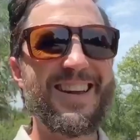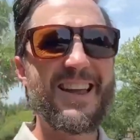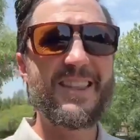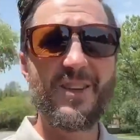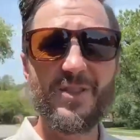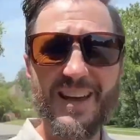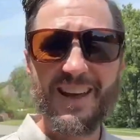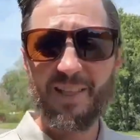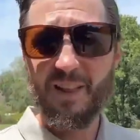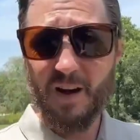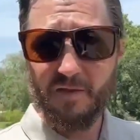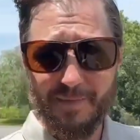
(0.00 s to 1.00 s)
And the other thing I
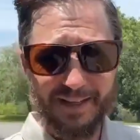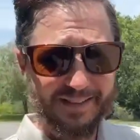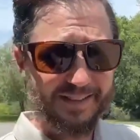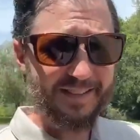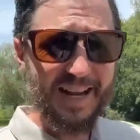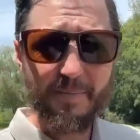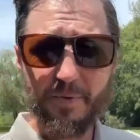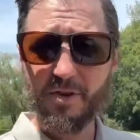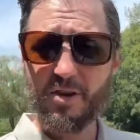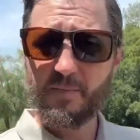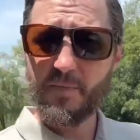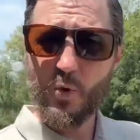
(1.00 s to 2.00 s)
love about this
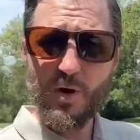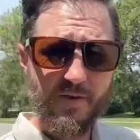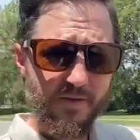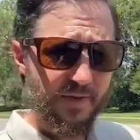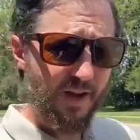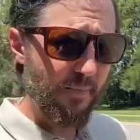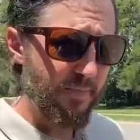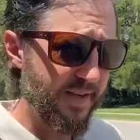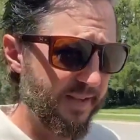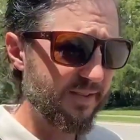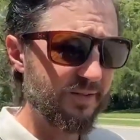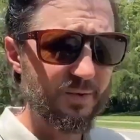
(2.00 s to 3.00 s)
neighborhood, whoever developed
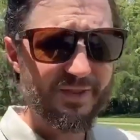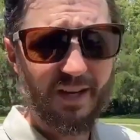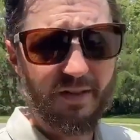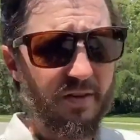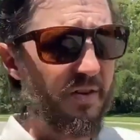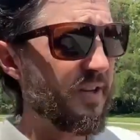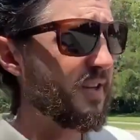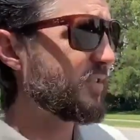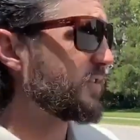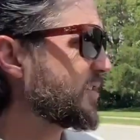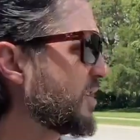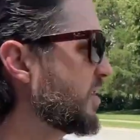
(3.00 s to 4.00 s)
this was like 30
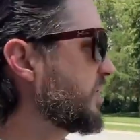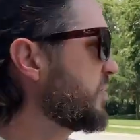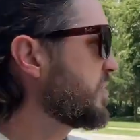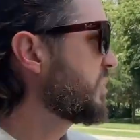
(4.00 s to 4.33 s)
years ago.